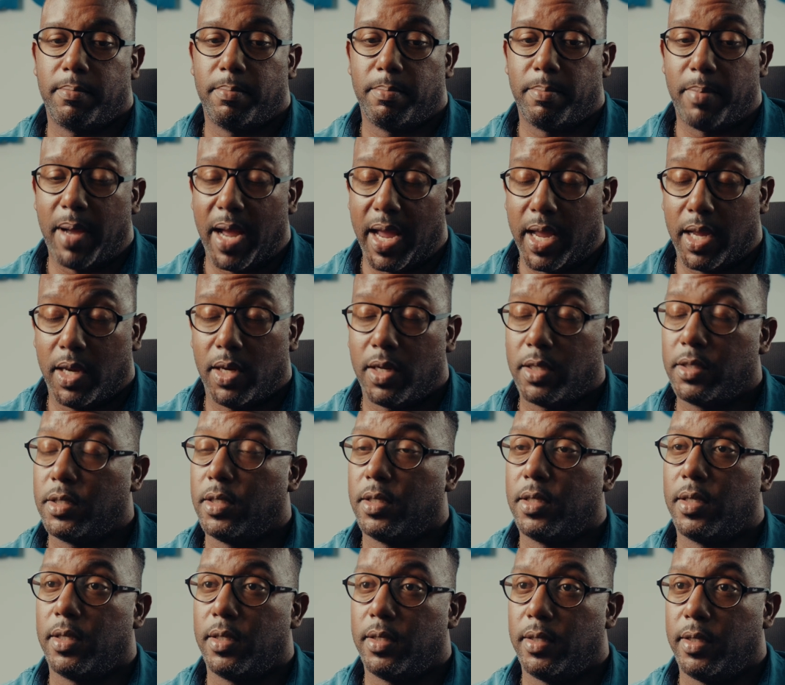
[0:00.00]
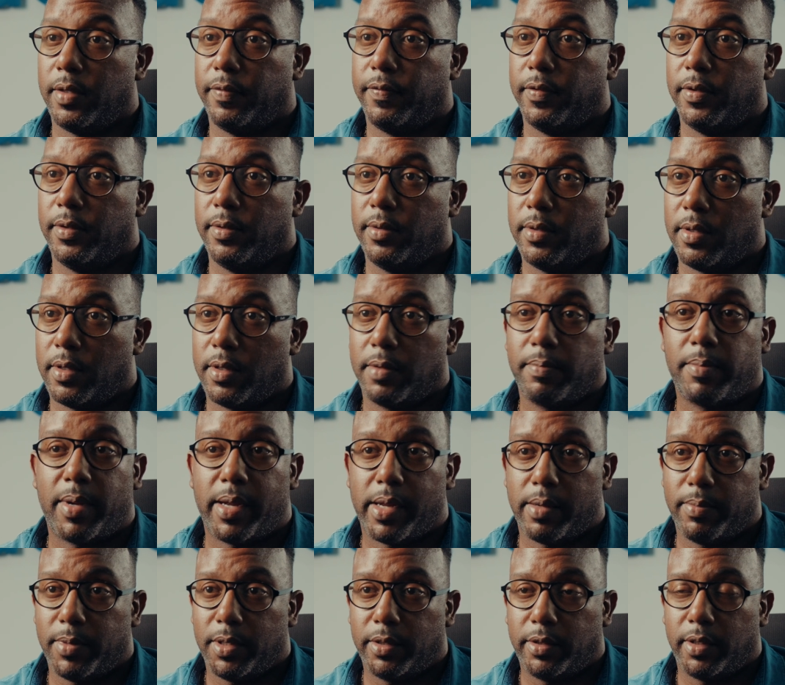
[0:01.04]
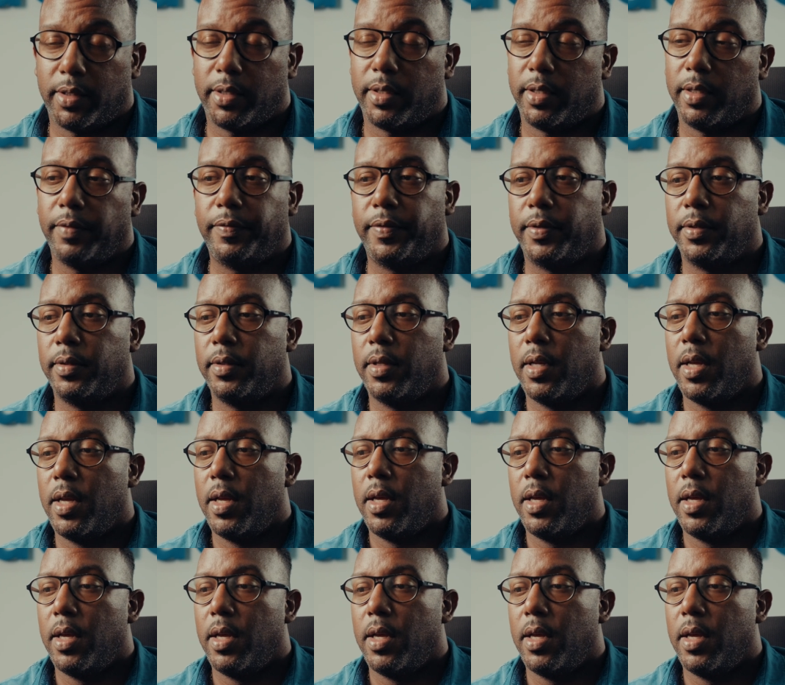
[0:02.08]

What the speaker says: biological level or biometric level